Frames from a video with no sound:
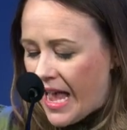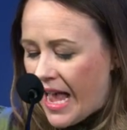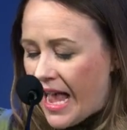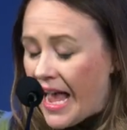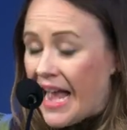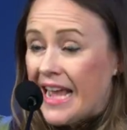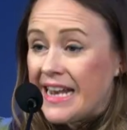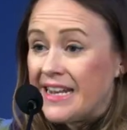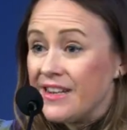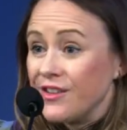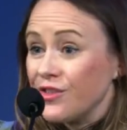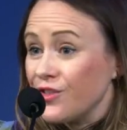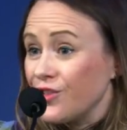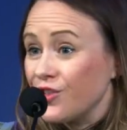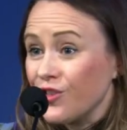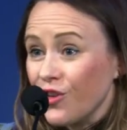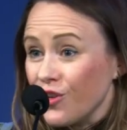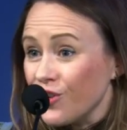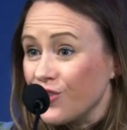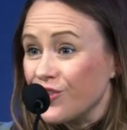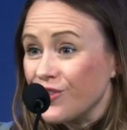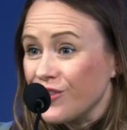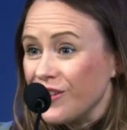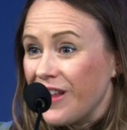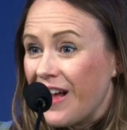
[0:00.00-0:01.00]
and
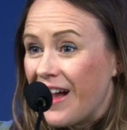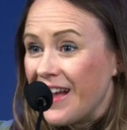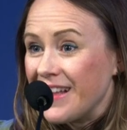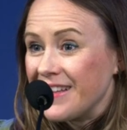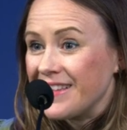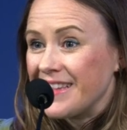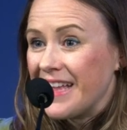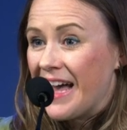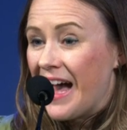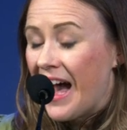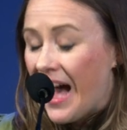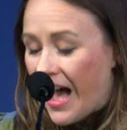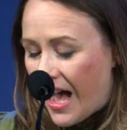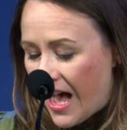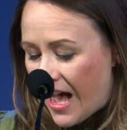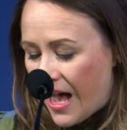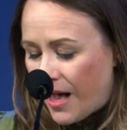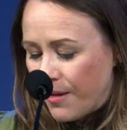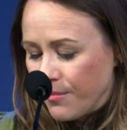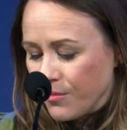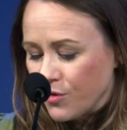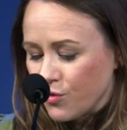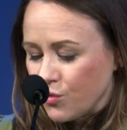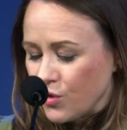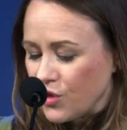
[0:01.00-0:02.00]
socialise the harms,